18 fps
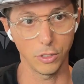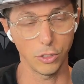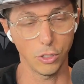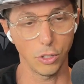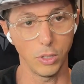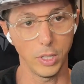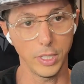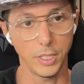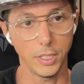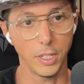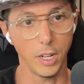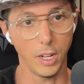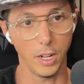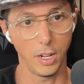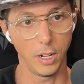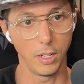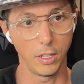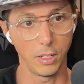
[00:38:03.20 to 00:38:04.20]
So
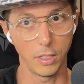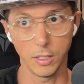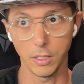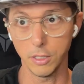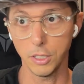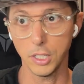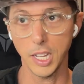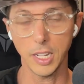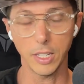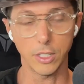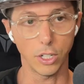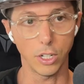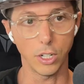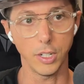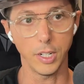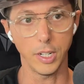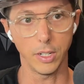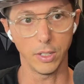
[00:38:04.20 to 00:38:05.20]
let's take a
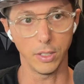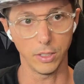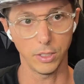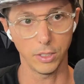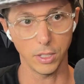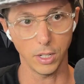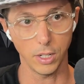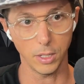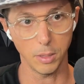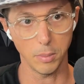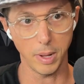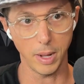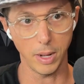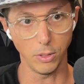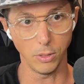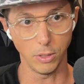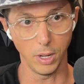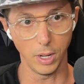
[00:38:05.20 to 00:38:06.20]
turn here. Let's talk
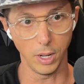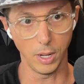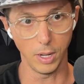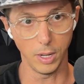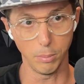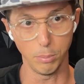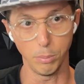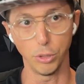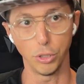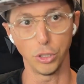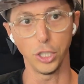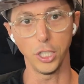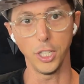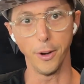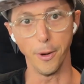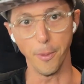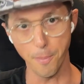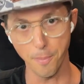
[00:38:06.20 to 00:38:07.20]
about
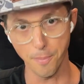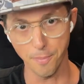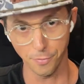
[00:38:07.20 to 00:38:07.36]
Bushido.